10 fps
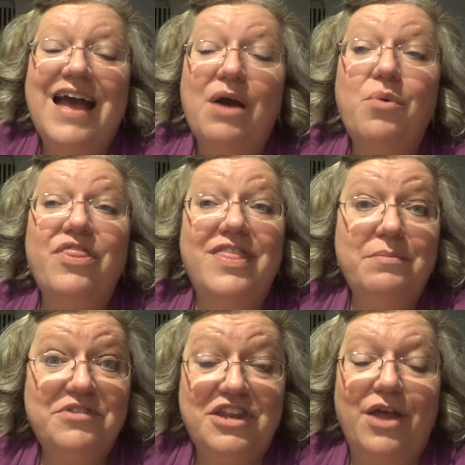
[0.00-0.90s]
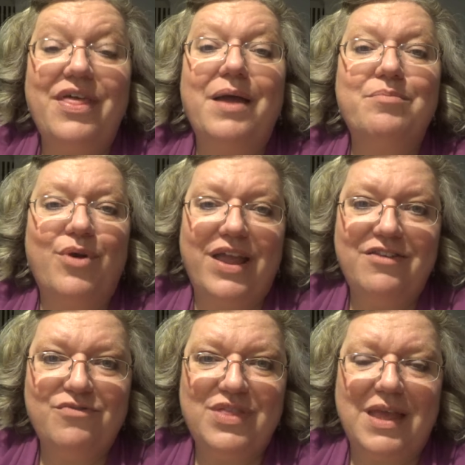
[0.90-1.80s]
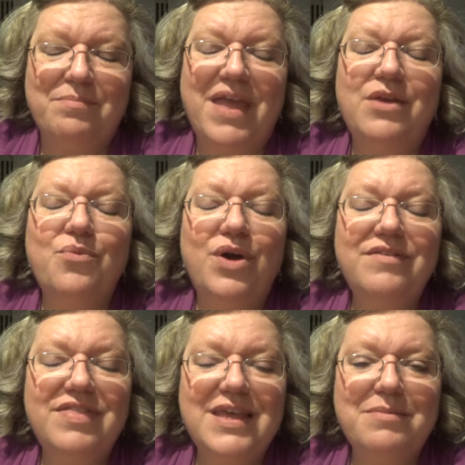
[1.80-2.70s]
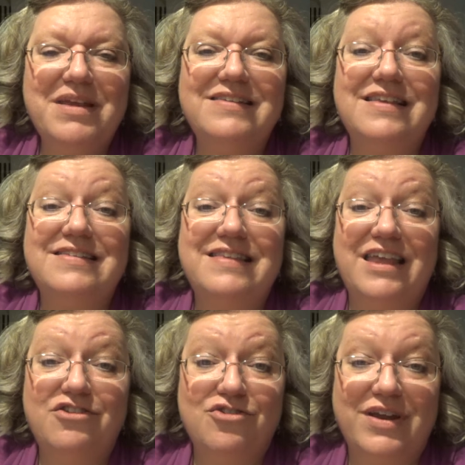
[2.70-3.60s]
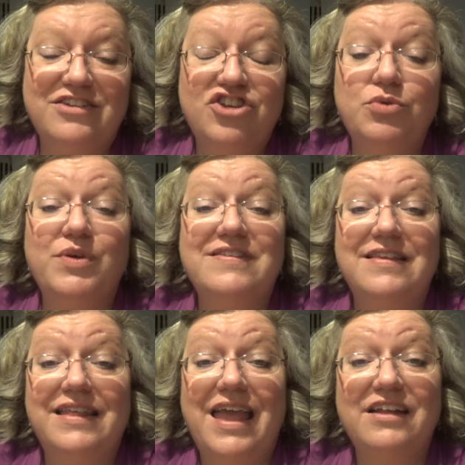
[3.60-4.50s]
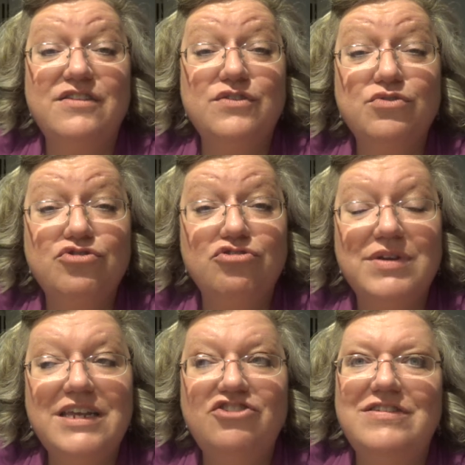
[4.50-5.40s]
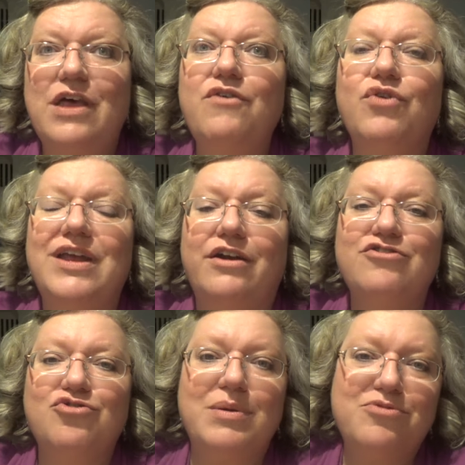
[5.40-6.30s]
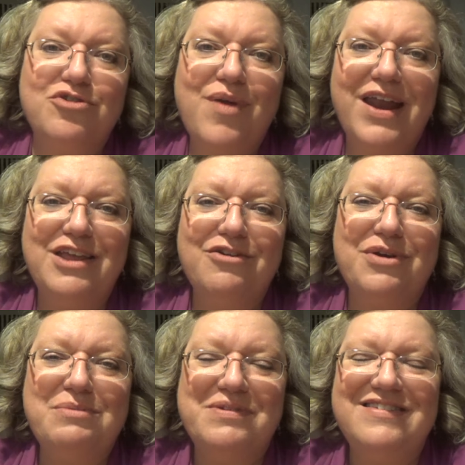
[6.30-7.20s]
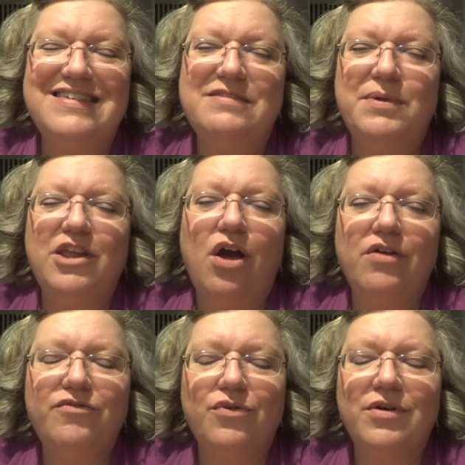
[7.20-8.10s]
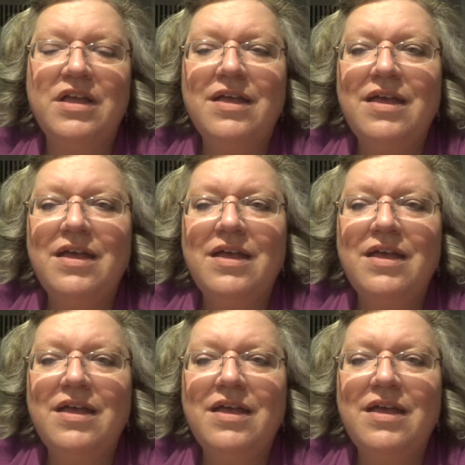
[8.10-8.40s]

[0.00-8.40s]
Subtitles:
I want them to know that I'm praying for them, and one of them is Sandra. She recently had surgery. She's over in our scripture writing group, and she's been gone for